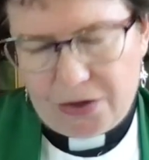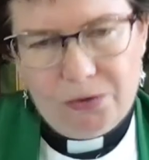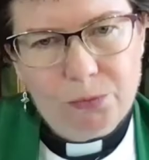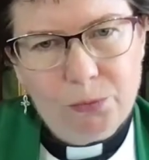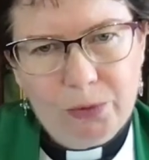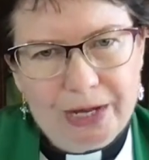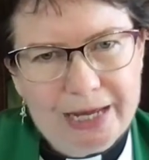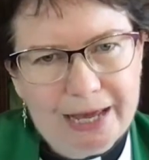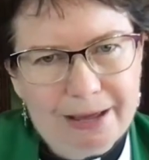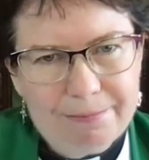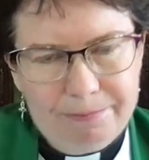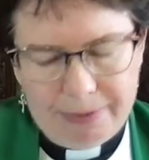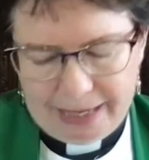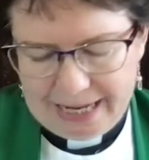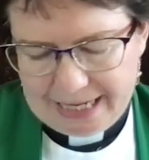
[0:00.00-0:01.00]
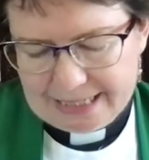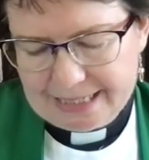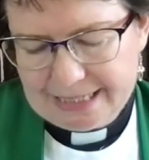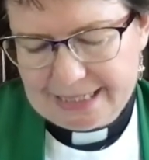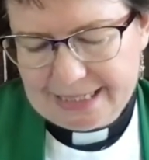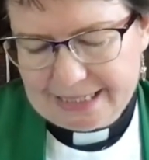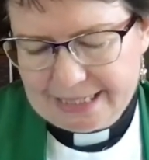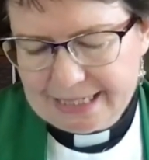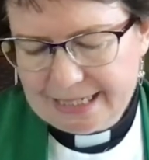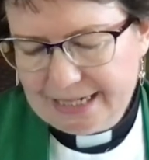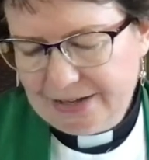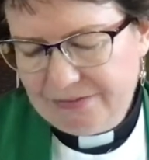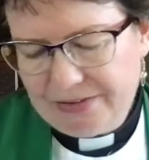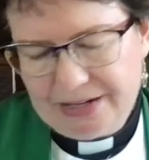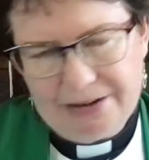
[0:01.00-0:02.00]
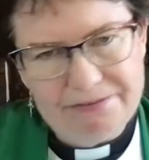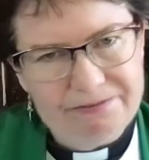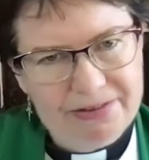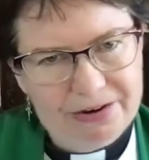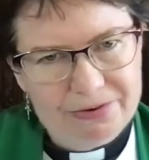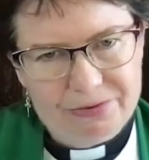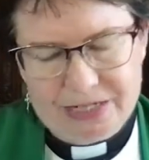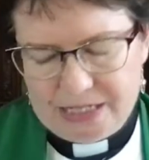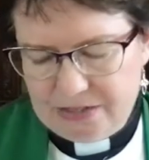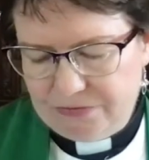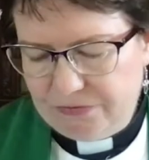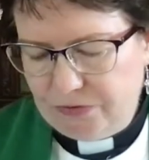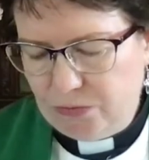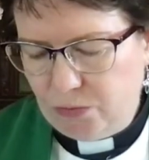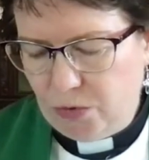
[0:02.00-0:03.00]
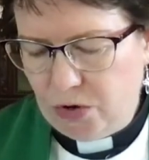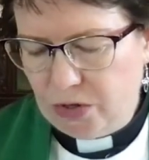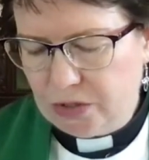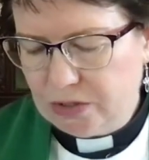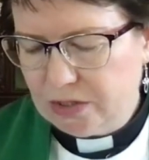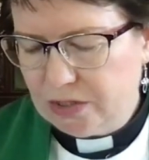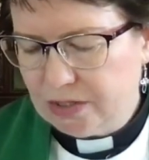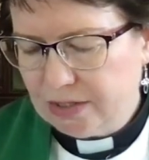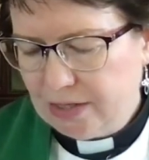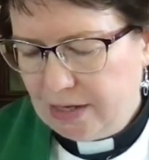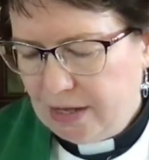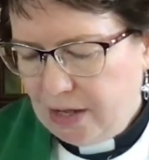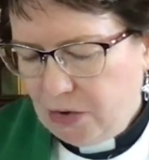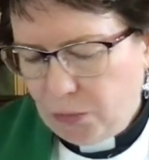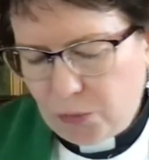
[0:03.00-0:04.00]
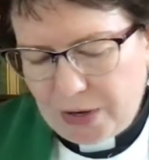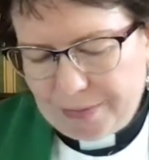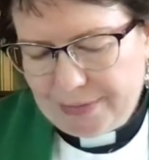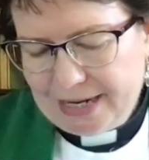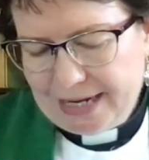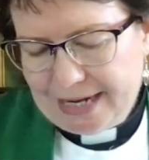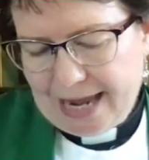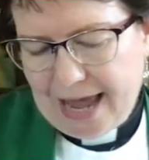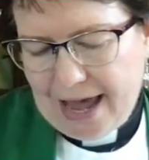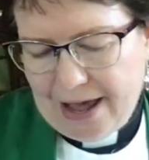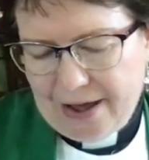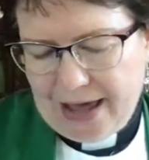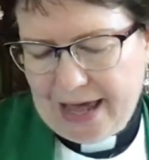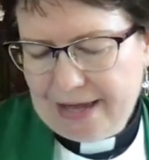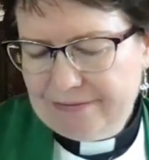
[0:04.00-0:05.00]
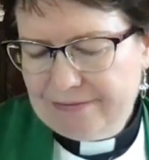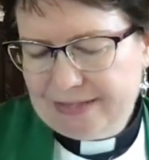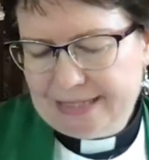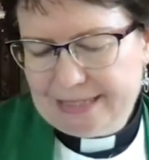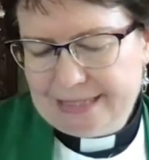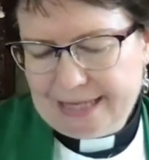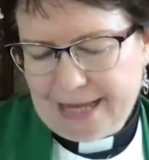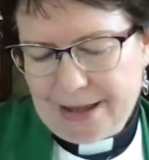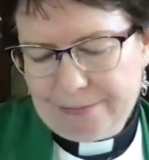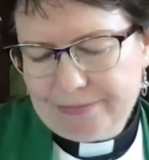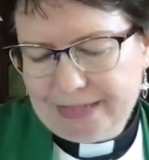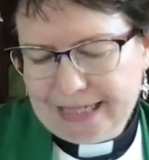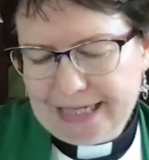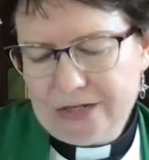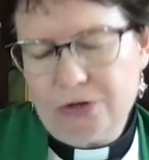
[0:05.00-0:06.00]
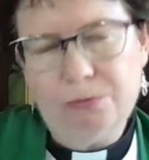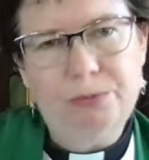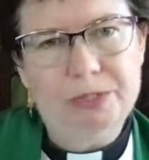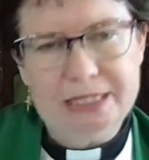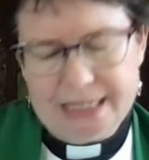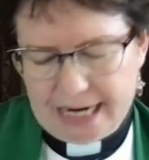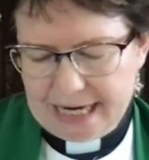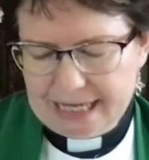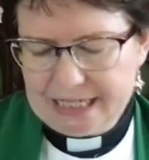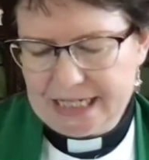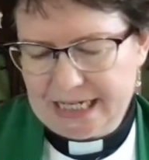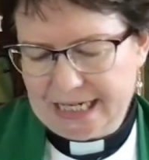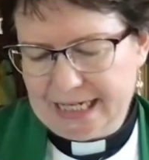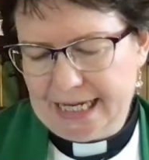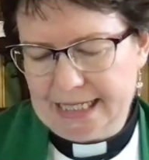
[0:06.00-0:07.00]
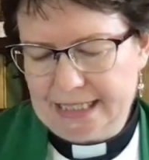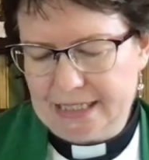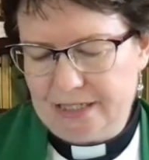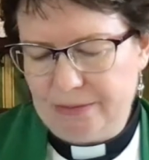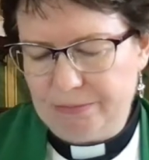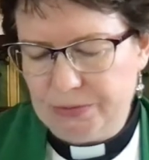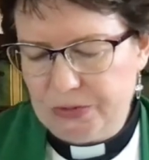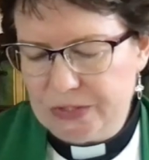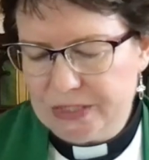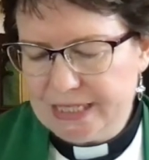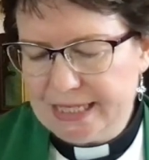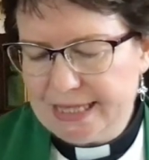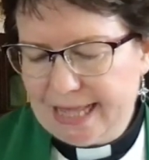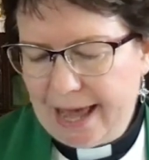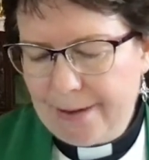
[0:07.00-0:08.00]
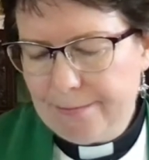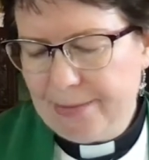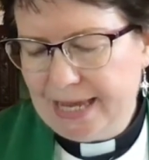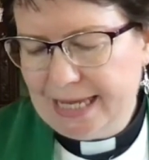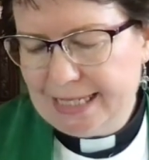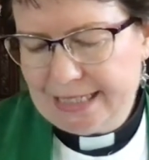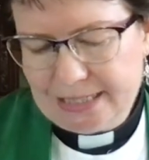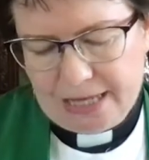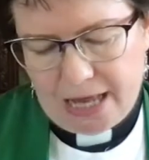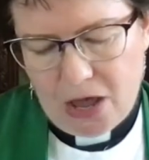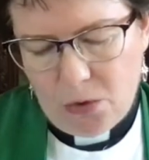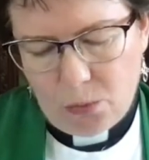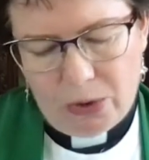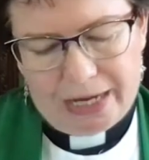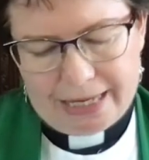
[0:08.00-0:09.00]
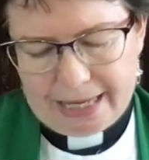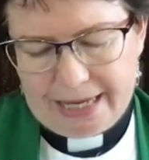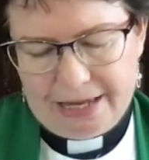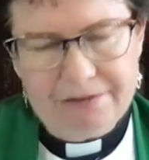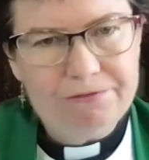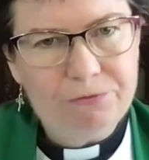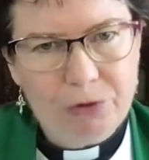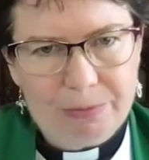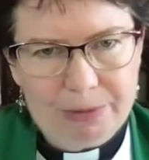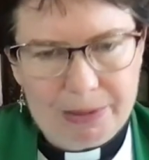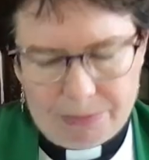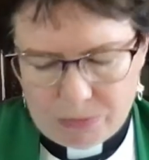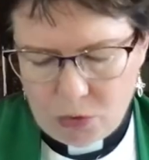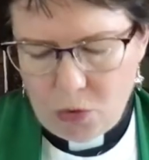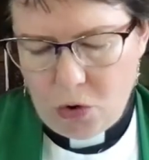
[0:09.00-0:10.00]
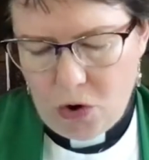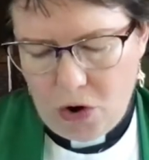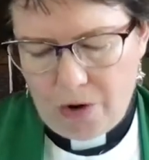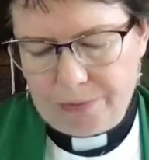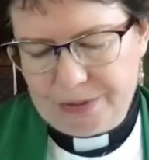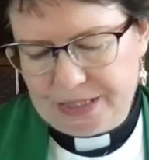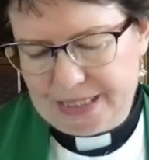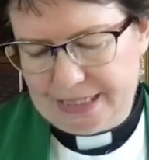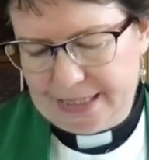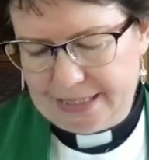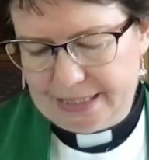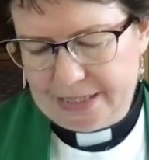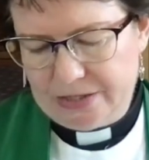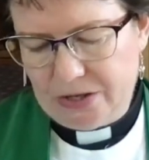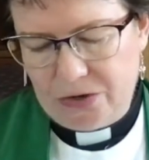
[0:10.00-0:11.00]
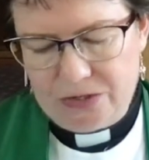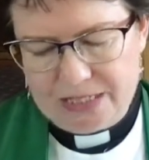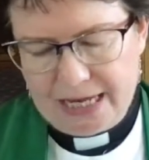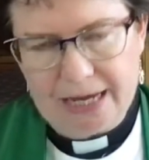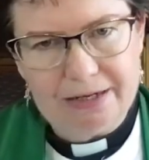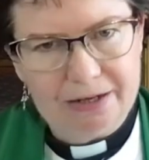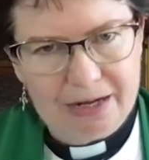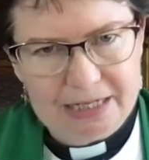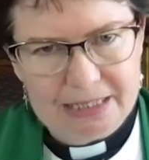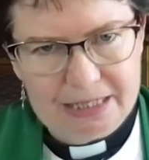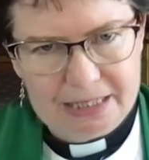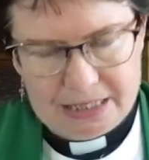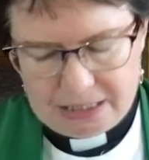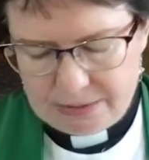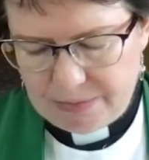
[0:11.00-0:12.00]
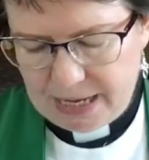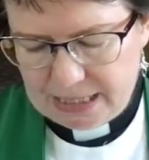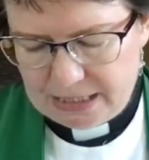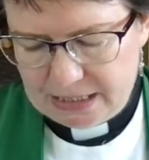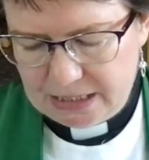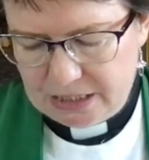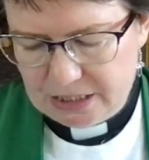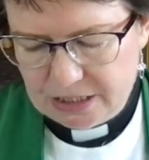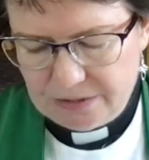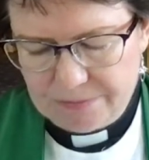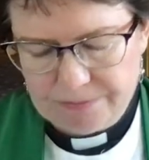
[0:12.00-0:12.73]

We are blessed to live in a very different world. Women now have some legal protection against abuse, and that means we can give women more options than those outlined in this passage.